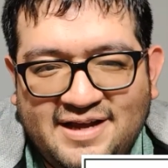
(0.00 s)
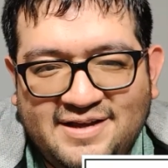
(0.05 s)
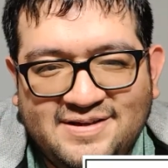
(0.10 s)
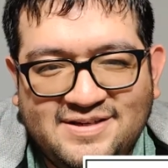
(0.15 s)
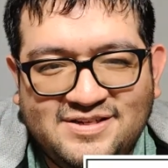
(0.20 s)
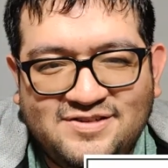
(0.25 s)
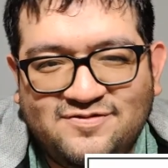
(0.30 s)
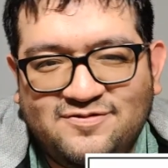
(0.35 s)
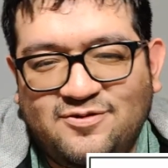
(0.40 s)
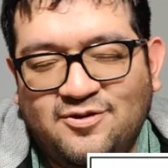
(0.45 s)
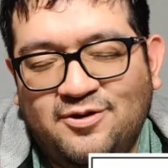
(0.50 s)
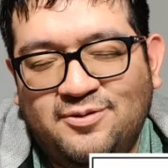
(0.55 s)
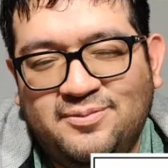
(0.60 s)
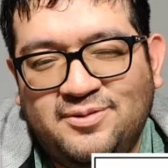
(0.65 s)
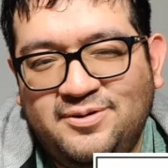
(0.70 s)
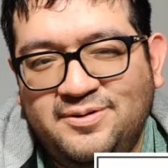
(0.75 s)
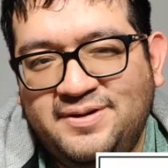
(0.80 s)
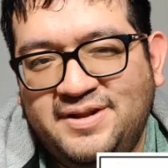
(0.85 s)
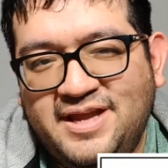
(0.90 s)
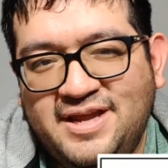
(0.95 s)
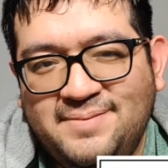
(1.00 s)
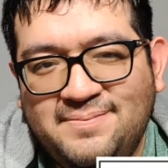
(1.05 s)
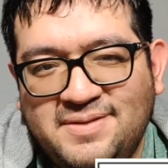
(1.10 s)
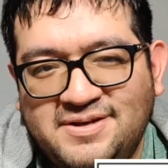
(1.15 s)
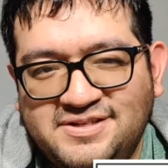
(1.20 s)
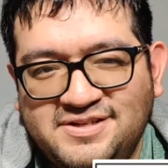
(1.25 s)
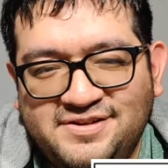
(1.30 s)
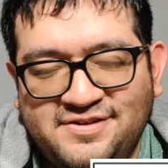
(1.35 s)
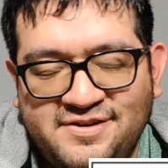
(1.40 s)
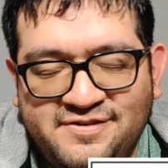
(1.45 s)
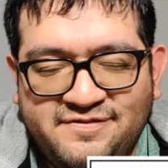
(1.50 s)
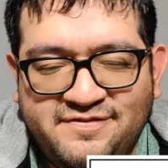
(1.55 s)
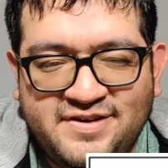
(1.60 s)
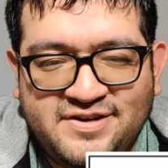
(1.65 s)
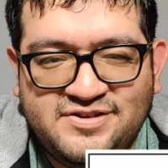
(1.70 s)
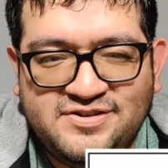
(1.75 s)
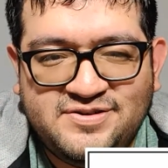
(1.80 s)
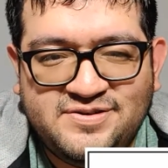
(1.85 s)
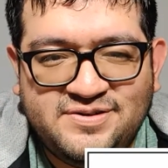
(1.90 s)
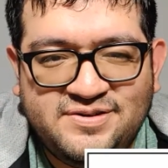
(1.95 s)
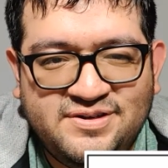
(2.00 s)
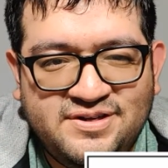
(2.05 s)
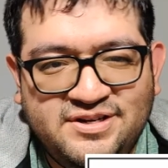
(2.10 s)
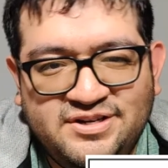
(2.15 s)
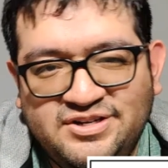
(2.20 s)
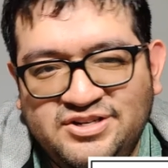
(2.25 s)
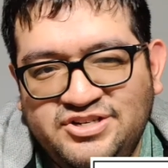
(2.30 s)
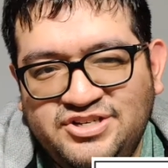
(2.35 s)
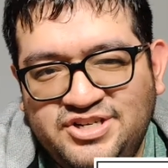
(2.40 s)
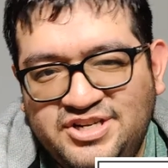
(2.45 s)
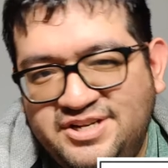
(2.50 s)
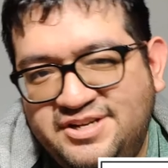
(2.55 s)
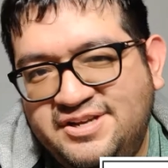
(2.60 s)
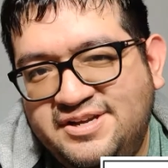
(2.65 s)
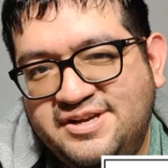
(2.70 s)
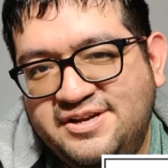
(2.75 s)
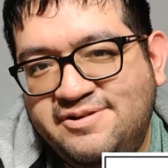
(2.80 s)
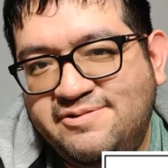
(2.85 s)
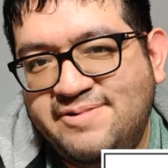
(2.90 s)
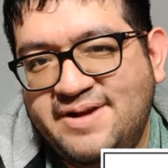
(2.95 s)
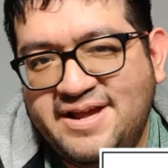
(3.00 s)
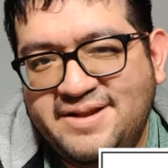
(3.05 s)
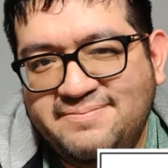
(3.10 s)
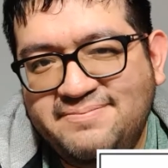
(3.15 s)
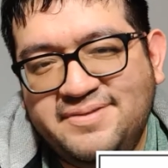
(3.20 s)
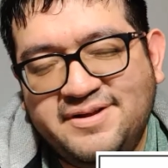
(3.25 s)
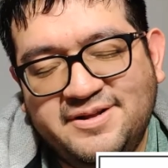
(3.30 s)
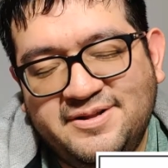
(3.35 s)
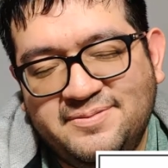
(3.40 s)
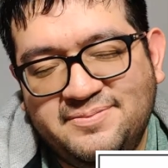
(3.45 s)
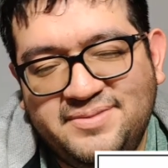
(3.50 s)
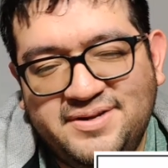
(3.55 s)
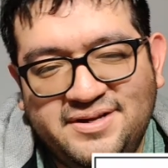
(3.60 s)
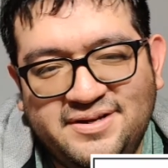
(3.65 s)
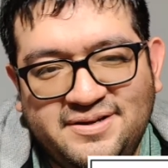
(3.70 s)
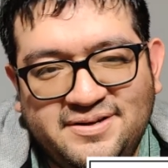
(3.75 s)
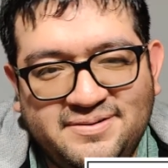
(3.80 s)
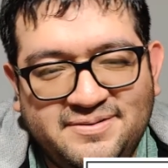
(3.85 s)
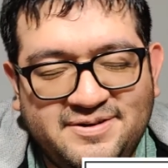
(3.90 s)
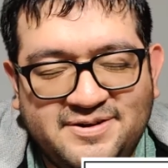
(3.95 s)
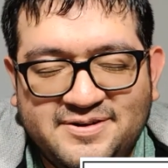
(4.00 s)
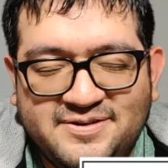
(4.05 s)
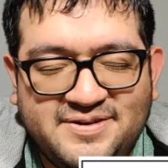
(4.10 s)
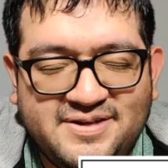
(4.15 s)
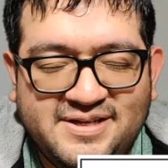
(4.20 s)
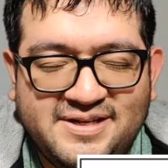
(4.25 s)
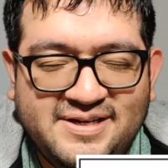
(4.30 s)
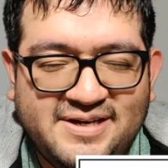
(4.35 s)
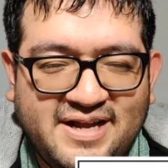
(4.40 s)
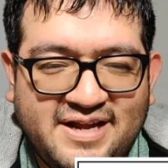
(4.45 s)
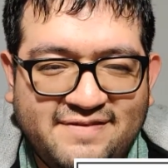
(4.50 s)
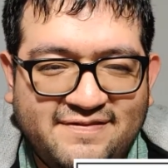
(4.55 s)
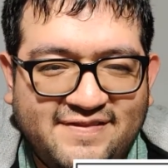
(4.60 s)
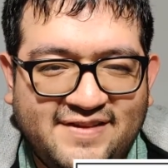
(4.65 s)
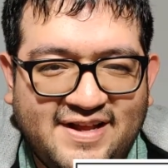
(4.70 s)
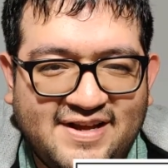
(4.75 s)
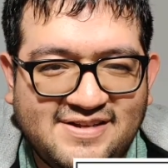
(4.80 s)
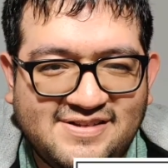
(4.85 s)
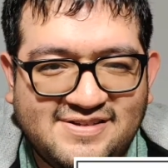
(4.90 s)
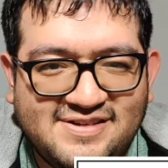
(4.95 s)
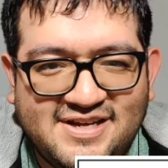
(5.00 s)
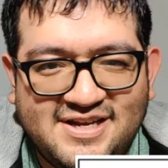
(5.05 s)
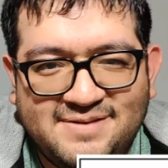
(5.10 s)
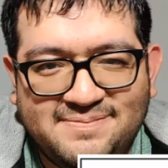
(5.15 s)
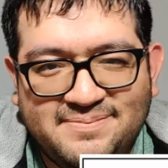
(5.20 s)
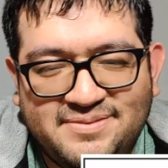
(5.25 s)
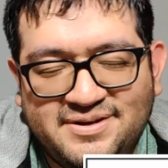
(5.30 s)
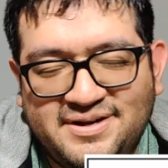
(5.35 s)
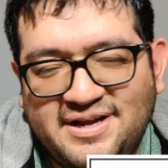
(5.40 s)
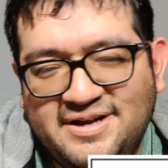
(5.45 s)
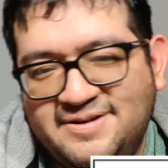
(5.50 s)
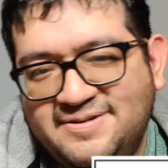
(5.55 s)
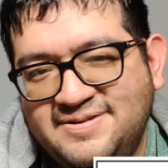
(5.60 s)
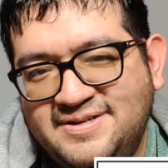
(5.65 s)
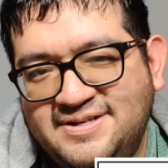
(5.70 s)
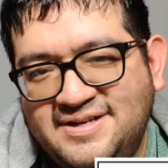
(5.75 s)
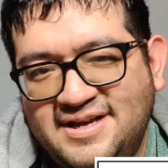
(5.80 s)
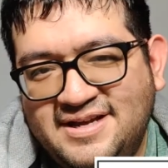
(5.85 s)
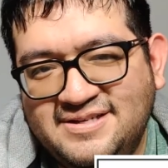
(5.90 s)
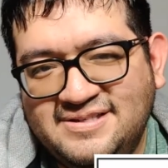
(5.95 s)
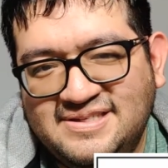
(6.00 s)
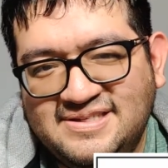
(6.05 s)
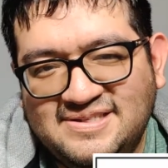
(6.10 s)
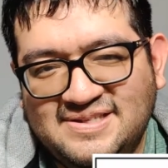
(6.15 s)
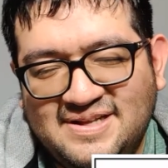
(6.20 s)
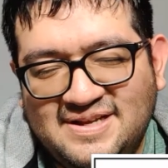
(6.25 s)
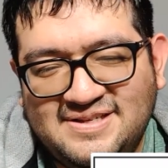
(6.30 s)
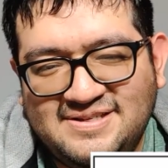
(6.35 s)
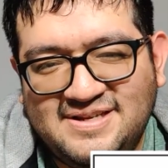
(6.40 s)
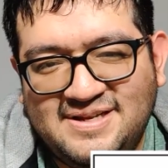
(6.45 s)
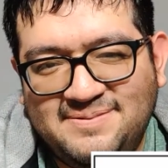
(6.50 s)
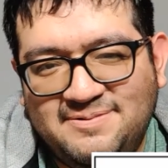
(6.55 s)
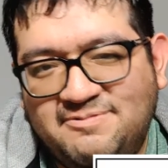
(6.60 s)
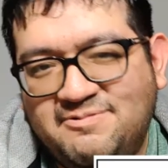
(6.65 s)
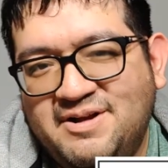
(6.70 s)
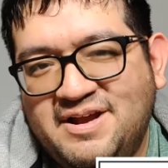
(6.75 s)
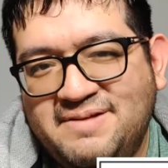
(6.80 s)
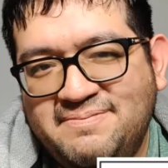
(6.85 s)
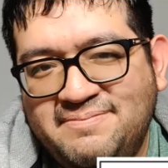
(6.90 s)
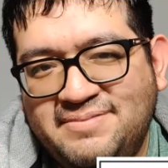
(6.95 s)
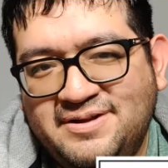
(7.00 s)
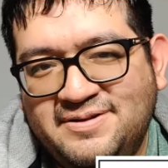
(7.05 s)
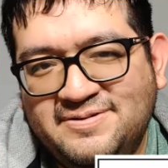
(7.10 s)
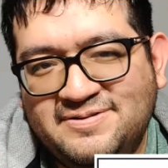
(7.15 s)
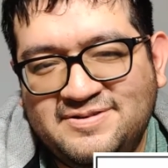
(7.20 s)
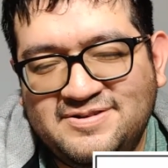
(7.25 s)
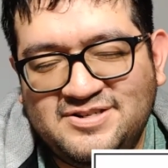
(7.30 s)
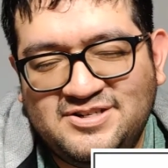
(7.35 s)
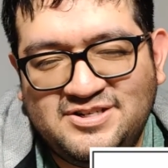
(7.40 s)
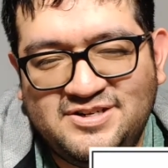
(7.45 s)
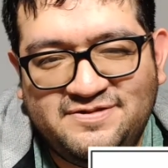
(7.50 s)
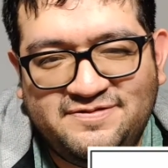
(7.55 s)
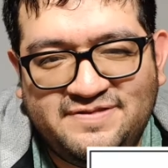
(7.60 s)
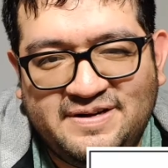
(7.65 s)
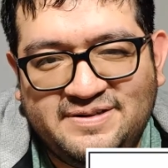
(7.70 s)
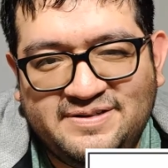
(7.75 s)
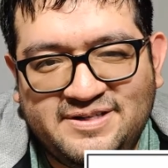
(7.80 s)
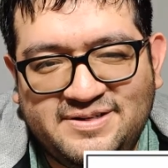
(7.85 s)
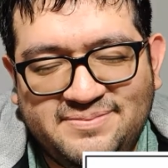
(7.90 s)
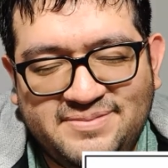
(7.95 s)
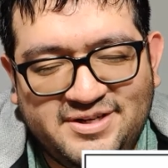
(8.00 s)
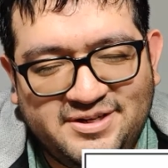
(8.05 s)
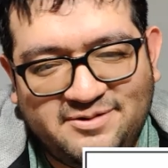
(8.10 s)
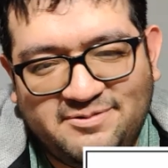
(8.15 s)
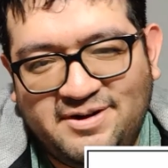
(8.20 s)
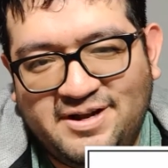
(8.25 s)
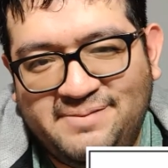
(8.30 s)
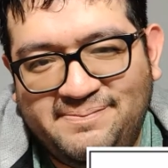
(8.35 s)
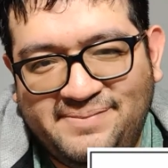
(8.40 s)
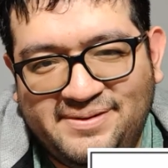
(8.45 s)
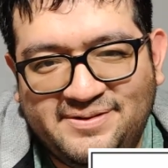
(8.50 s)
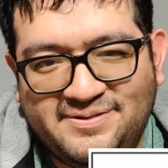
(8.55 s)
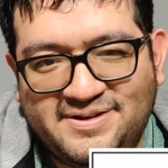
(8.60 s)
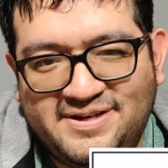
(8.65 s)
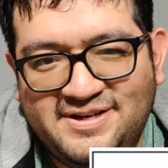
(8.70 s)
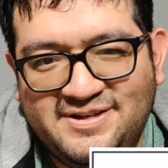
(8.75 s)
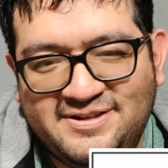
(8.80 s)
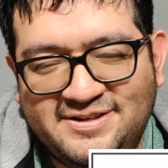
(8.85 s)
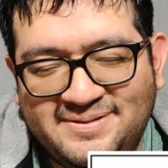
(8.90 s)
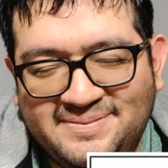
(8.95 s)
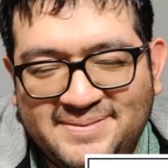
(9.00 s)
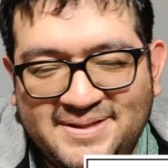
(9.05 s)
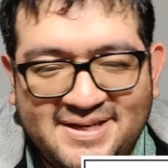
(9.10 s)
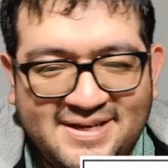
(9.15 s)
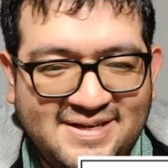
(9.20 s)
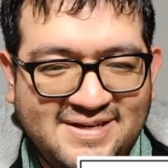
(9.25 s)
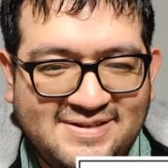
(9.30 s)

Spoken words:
now his formal name as an adventurer is Shiki Granbell, being, you know, he didn't have a last name, but now he has this last name Granbell because she found him in Granbell Kingdom.